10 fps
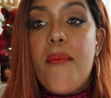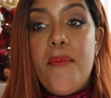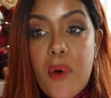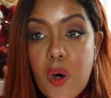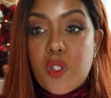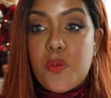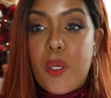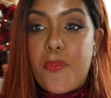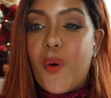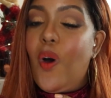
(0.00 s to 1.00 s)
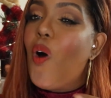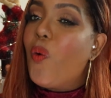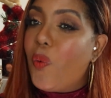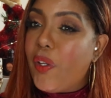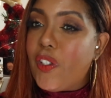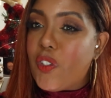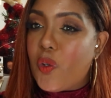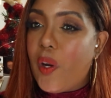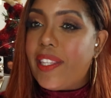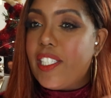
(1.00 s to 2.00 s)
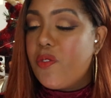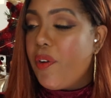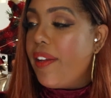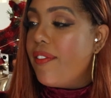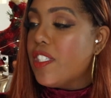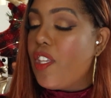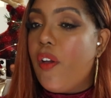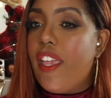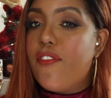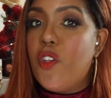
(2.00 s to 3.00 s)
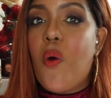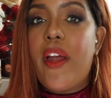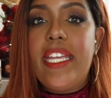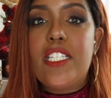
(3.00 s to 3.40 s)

most people would enjoy this fragrance so if you are